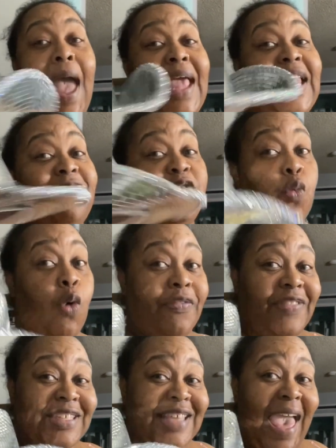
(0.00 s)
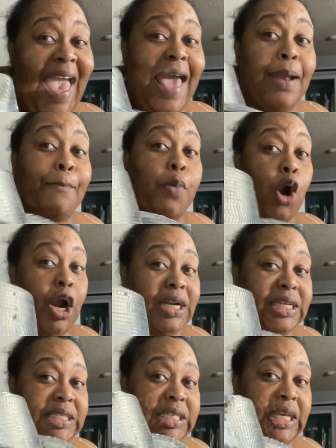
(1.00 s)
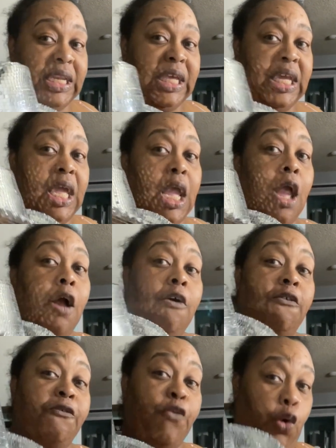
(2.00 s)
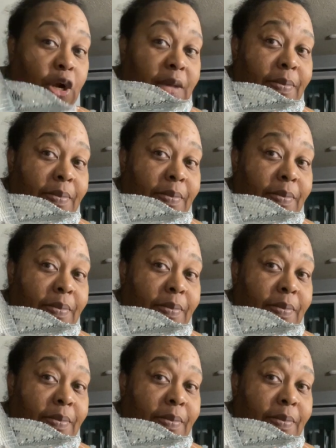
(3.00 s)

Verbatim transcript: And if you want this hat, Party City, forty